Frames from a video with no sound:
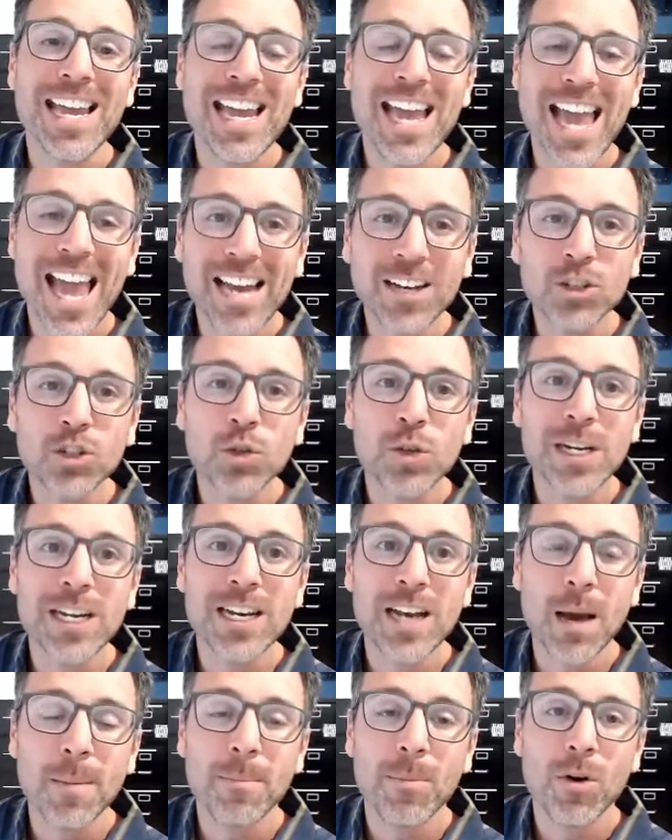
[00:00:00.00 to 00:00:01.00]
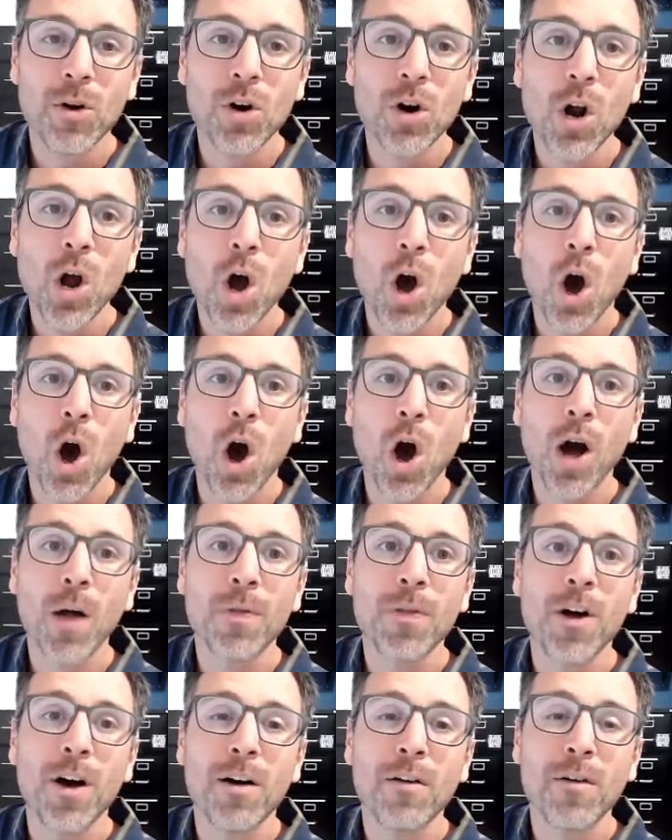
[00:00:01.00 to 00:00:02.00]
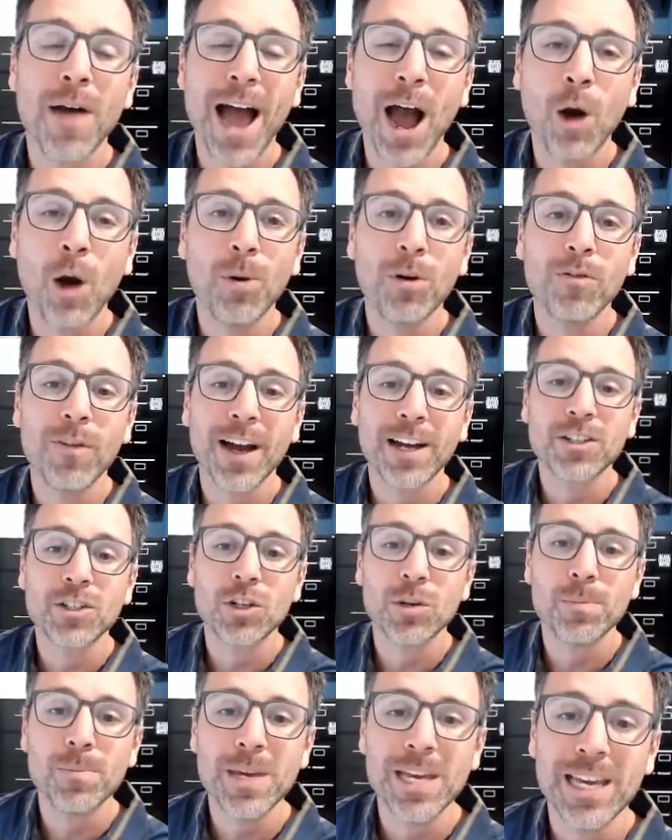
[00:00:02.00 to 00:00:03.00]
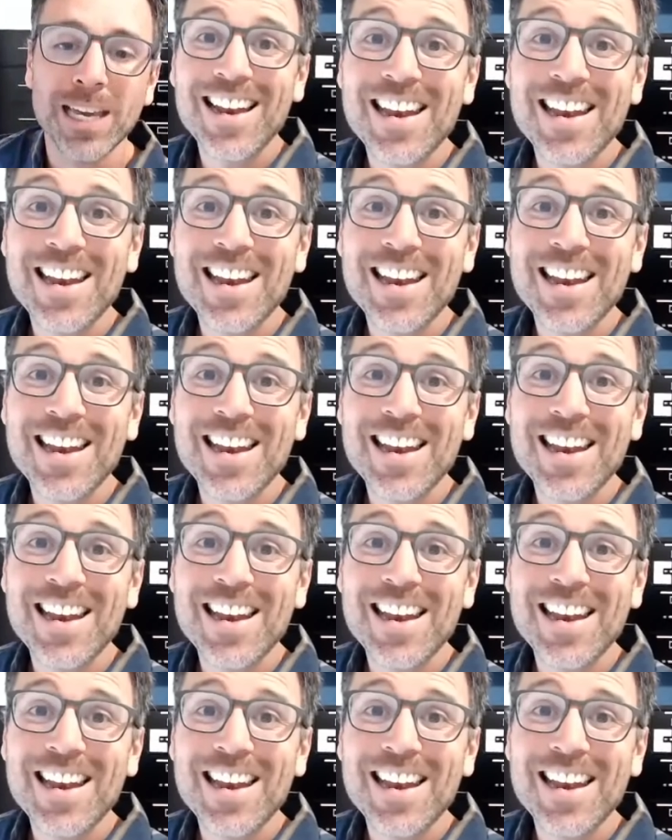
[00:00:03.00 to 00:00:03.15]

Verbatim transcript: entry number on the output vector B.